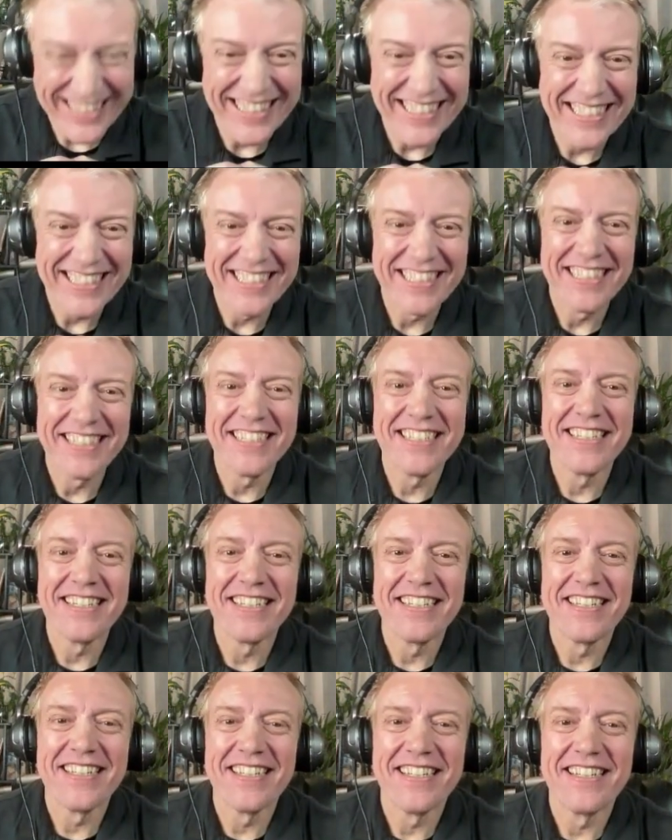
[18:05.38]

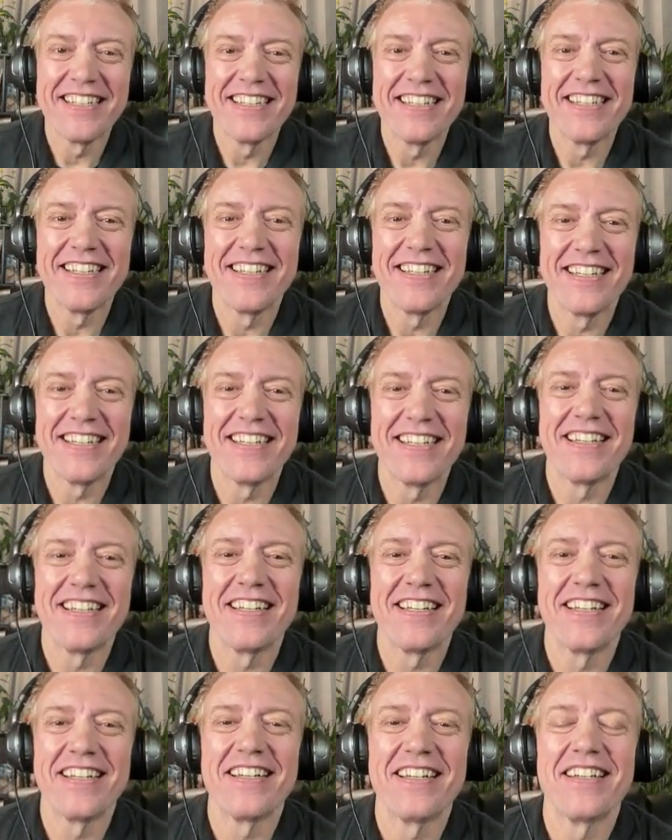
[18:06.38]

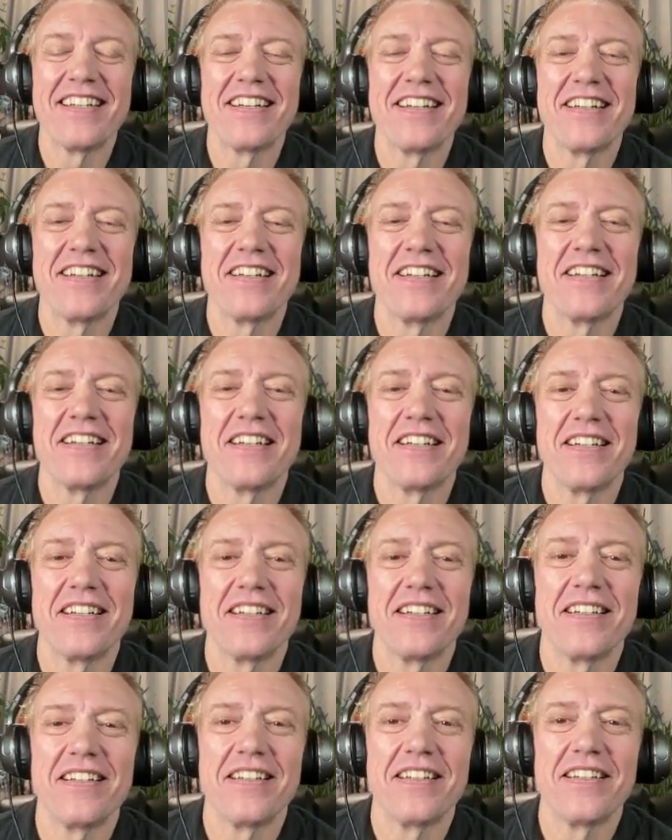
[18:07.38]

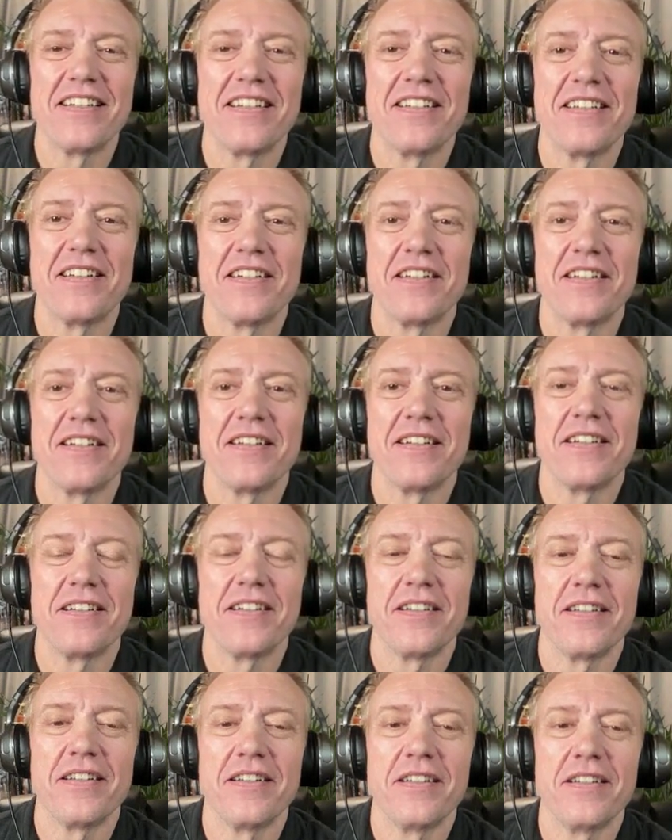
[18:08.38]

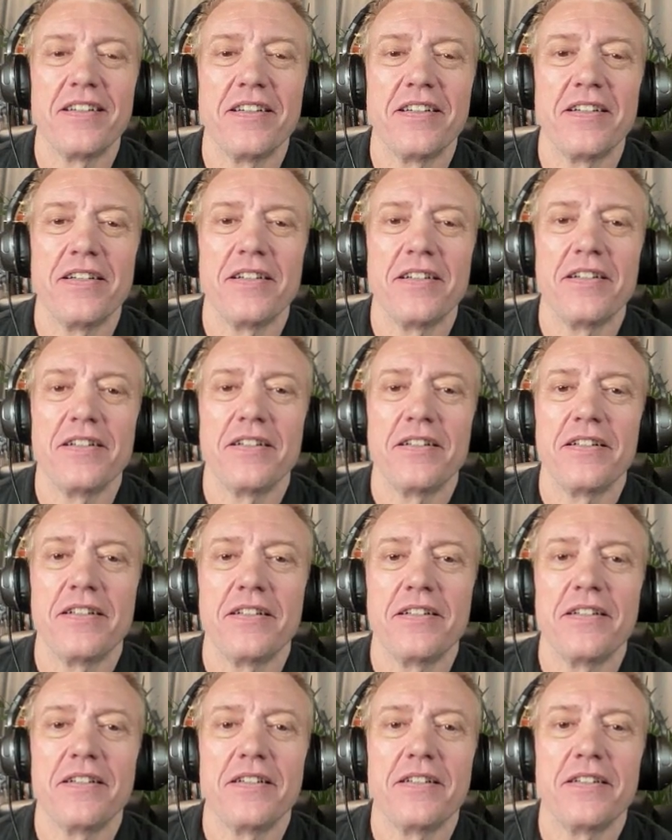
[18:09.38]

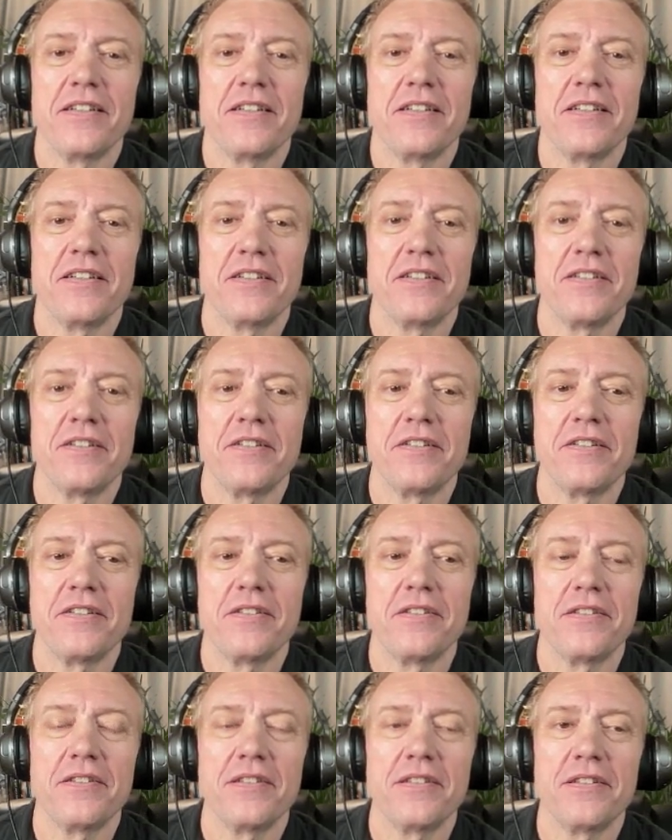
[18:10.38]

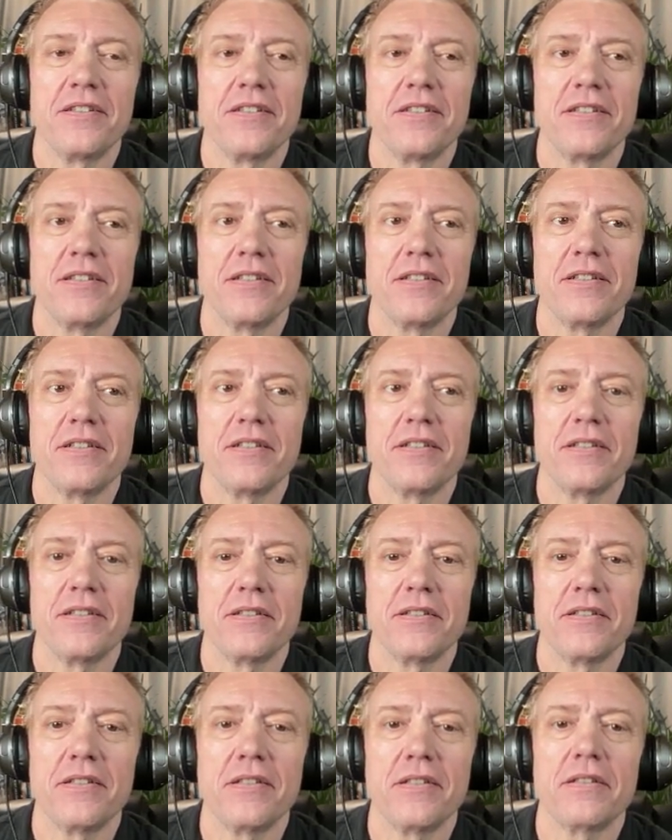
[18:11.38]

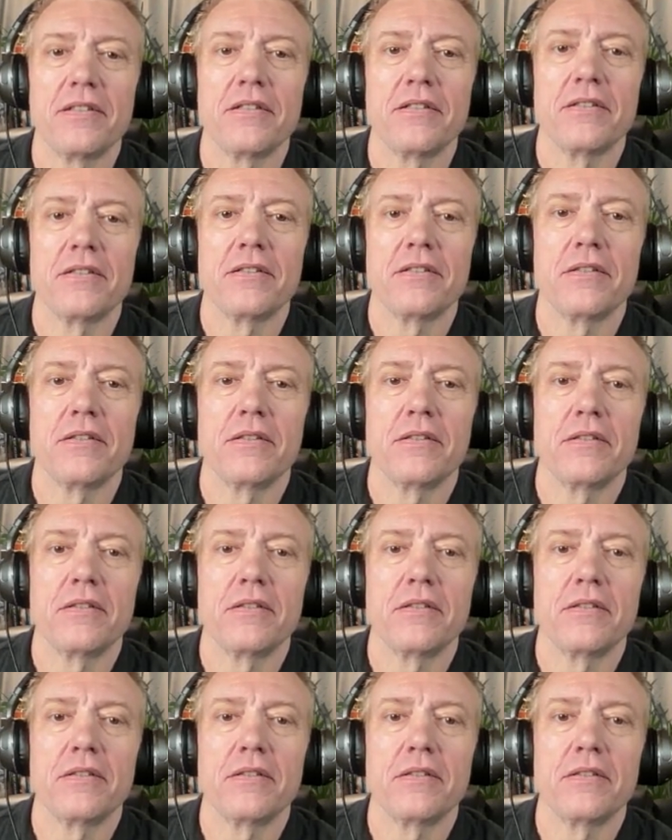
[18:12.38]
This person isn't speaking.